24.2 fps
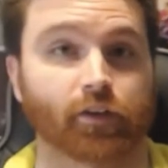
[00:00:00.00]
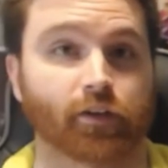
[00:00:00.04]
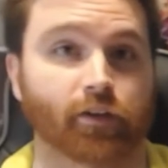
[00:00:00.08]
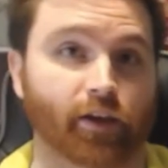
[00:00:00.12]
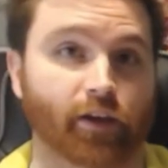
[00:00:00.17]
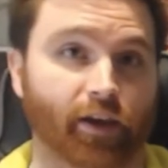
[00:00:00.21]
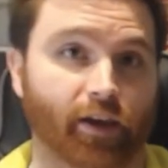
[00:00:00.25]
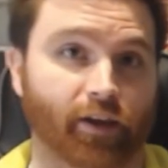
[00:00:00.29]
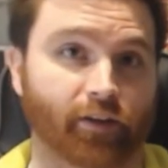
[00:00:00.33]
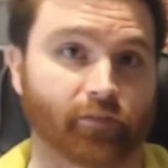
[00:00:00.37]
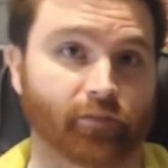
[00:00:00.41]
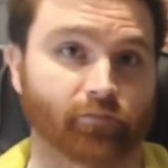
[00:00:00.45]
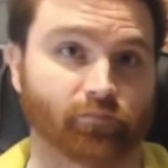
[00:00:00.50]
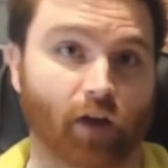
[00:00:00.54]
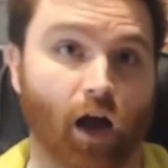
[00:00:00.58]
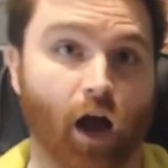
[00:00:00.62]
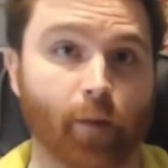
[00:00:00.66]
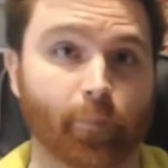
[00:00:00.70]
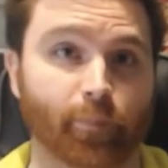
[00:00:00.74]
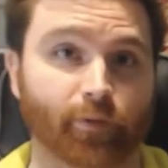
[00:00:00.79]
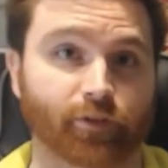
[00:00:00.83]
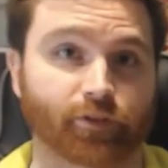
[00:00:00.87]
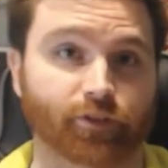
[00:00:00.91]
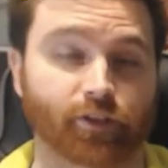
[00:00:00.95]
And
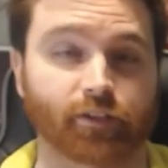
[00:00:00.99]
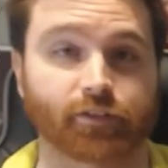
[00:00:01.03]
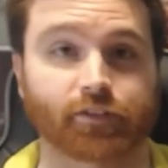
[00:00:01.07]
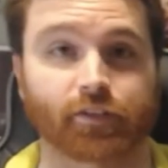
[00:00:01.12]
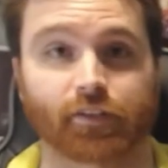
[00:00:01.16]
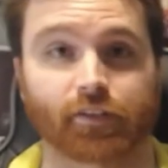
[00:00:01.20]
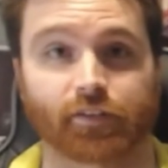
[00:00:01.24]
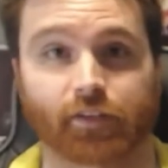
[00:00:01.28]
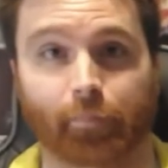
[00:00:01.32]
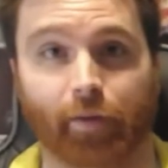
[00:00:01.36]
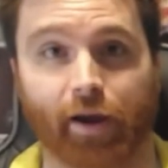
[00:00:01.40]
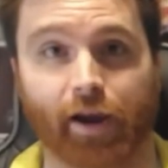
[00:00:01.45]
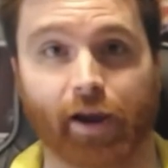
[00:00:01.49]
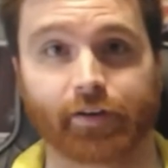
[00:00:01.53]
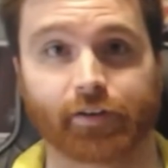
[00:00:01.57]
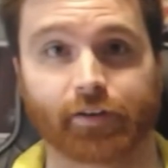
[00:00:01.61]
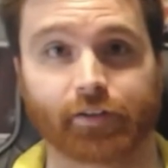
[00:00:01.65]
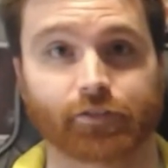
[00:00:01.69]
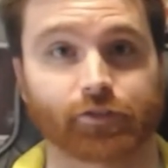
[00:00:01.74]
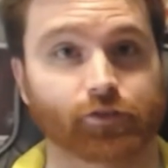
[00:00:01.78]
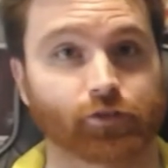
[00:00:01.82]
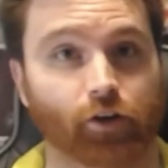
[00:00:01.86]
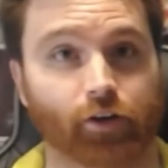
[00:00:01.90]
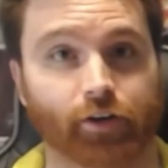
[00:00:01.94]
opposite, the
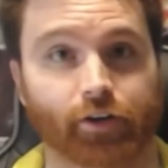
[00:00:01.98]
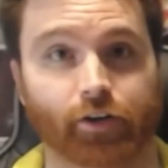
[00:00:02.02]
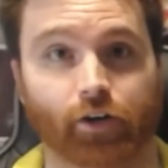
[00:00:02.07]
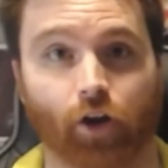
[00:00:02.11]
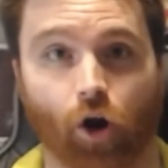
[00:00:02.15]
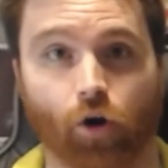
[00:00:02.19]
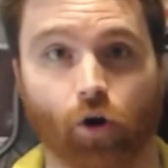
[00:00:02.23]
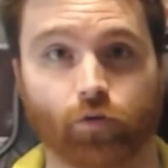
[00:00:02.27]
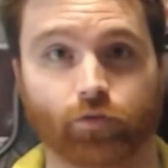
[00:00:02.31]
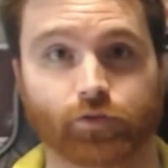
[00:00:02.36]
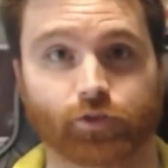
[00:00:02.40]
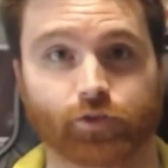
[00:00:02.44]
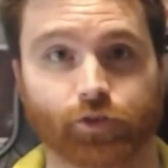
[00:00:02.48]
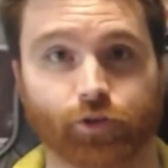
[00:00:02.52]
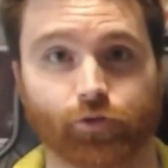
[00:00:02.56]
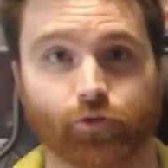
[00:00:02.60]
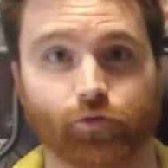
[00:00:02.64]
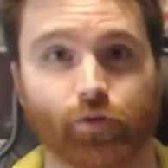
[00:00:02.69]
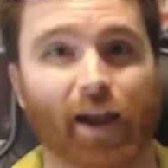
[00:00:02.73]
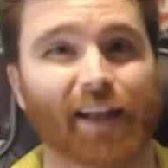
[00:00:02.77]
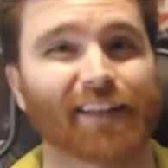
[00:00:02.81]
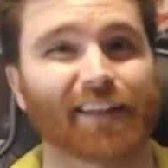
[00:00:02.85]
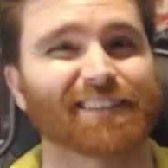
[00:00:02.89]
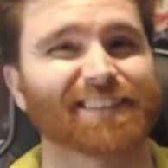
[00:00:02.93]
Bandits started
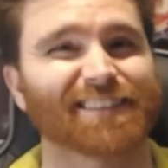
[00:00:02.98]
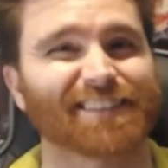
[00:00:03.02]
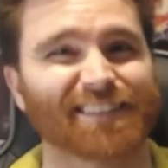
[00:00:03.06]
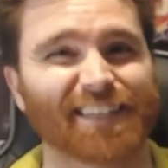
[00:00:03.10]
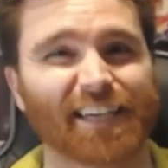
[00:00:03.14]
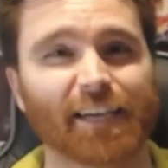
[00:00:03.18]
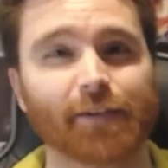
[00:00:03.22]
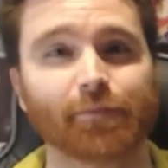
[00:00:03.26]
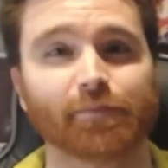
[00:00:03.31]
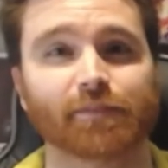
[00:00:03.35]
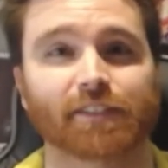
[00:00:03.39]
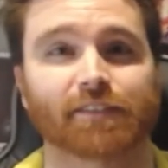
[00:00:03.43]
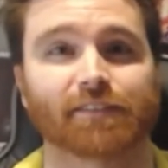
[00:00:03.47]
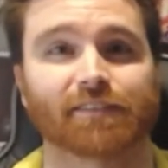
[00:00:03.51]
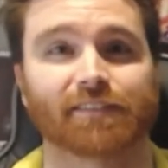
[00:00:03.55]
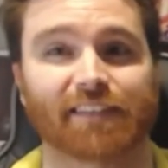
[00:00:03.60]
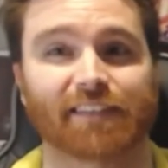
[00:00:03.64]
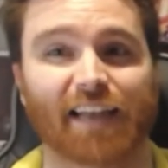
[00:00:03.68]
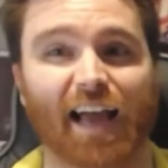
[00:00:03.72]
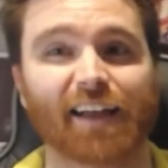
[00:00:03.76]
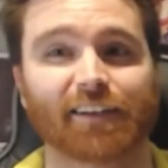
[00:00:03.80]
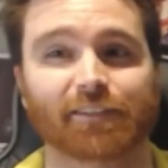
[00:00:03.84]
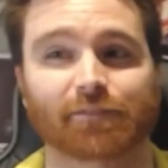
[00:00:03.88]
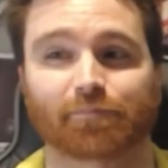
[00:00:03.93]
0-2 and seemed to
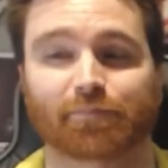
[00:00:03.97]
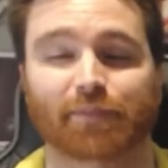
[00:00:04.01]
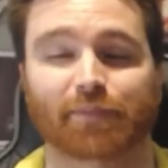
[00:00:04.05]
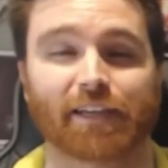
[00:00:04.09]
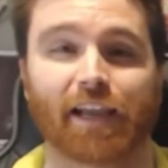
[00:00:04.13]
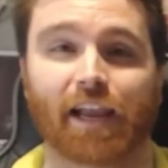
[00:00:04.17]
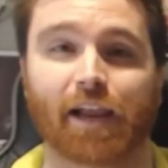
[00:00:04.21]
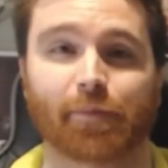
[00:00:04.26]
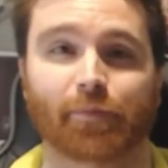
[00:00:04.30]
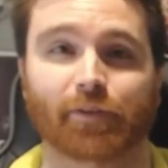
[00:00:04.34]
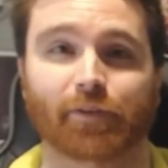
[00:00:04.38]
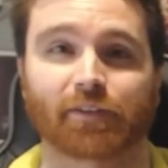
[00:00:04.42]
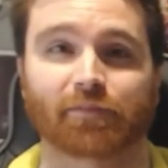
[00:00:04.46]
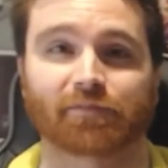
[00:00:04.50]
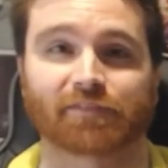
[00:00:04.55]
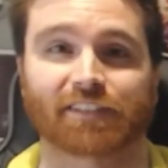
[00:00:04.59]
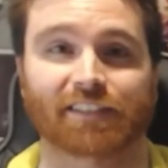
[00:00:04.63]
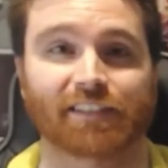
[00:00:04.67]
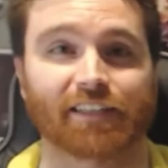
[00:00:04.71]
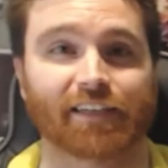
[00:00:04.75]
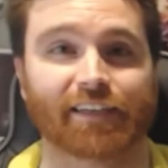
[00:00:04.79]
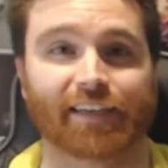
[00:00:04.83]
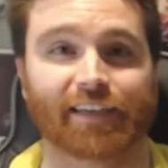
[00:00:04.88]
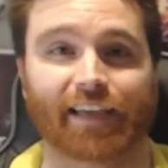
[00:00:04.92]
not be able to
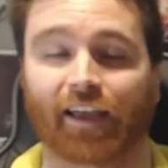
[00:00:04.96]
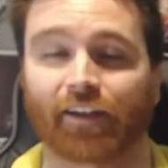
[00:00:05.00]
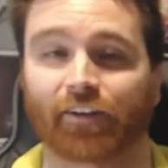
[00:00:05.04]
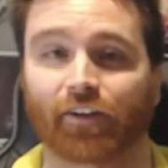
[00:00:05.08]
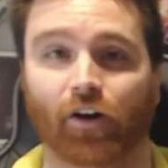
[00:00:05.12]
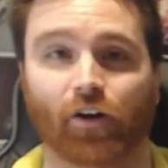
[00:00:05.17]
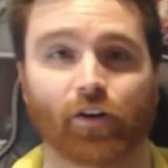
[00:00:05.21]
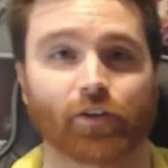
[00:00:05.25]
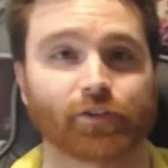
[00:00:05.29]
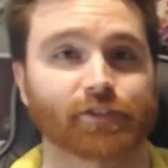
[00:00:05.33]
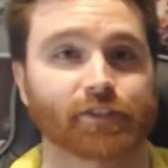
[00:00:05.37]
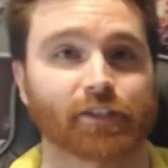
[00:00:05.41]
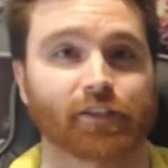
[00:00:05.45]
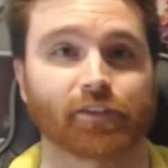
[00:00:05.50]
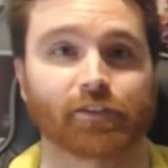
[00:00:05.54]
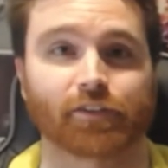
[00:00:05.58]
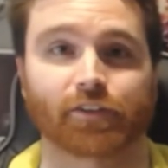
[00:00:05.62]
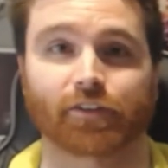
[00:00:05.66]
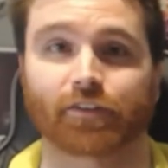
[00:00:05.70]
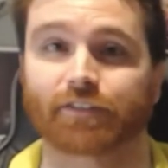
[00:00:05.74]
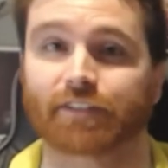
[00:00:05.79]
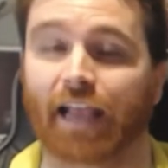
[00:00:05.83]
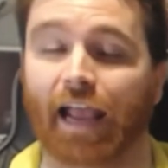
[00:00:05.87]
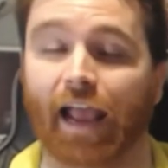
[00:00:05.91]
click on all
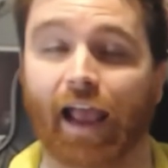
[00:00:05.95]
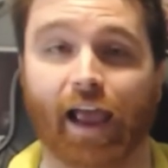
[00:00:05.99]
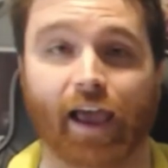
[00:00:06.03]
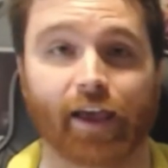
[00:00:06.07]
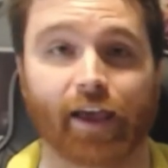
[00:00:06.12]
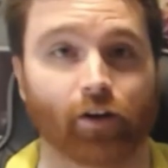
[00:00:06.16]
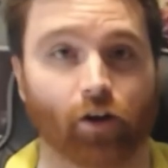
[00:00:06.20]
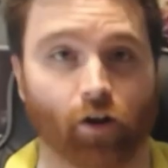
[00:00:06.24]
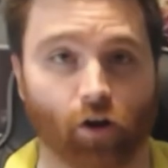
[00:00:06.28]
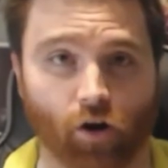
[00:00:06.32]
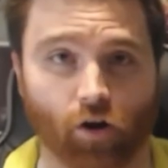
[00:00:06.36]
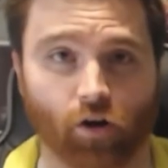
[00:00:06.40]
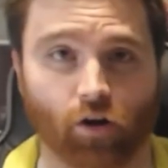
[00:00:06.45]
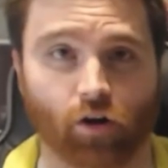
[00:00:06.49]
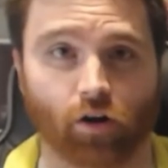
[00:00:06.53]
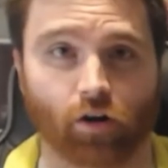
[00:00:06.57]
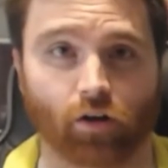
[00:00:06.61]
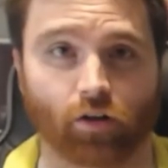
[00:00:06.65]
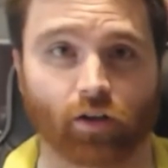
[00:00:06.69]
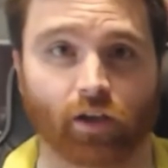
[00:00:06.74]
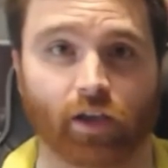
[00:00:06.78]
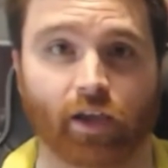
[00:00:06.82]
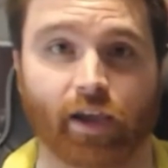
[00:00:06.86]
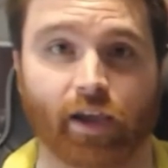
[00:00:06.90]
cylinders at
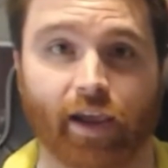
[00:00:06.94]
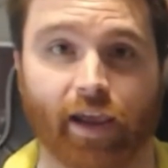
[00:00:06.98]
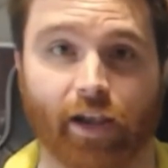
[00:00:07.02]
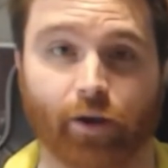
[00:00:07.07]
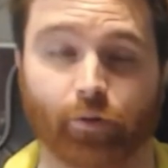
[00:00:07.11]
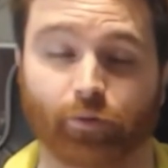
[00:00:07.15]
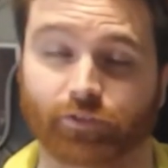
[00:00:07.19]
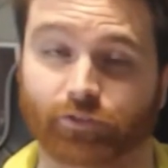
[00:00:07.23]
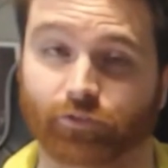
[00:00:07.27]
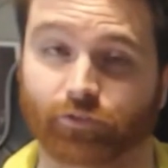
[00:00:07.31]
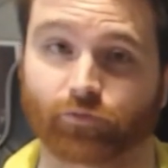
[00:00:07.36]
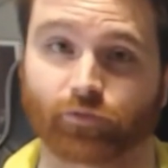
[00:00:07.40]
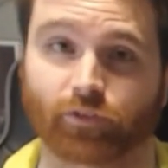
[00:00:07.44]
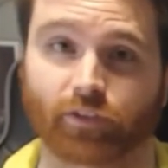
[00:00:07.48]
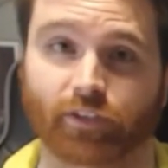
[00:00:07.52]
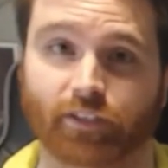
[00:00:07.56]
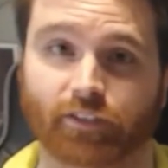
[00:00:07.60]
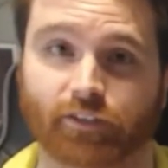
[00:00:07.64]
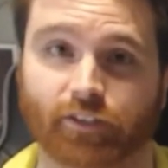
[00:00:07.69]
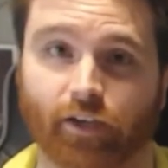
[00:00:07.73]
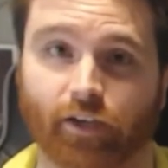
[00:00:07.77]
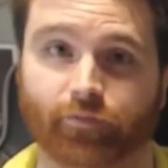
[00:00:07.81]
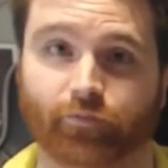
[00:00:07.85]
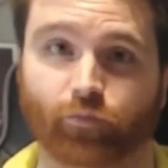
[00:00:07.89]
all, and it was a really
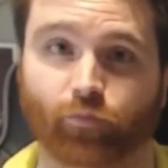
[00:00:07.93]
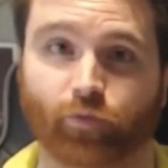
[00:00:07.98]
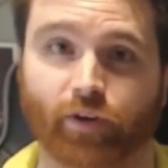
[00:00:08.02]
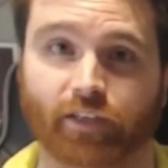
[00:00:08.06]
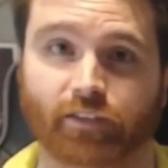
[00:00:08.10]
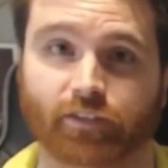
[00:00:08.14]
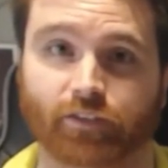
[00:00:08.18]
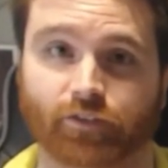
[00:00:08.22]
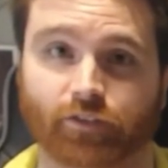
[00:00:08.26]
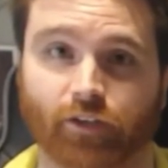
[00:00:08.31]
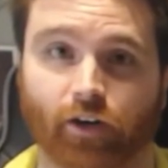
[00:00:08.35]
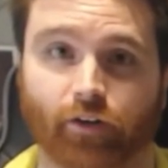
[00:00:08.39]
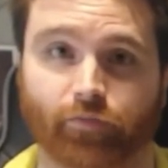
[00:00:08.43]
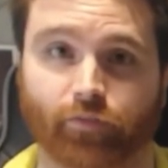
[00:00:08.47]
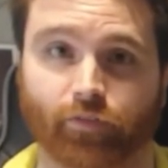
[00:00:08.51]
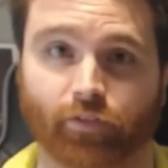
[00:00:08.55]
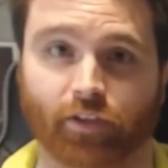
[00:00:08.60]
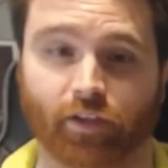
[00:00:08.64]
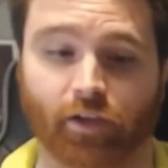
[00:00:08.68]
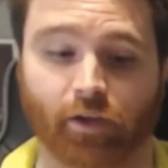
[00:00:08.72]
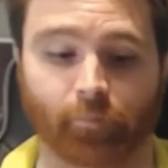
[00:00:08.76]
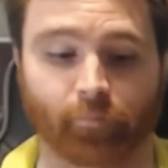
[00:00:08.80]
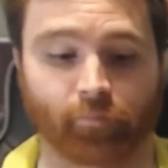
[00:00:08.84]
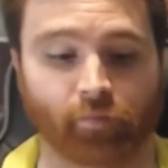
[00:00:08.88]
tough week to start for
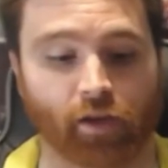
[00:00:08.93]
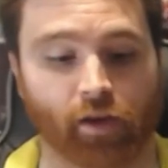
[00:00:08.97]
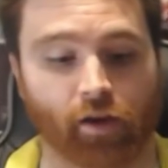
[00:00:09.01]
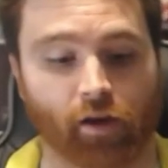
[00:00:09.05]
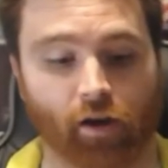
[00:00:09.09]
them.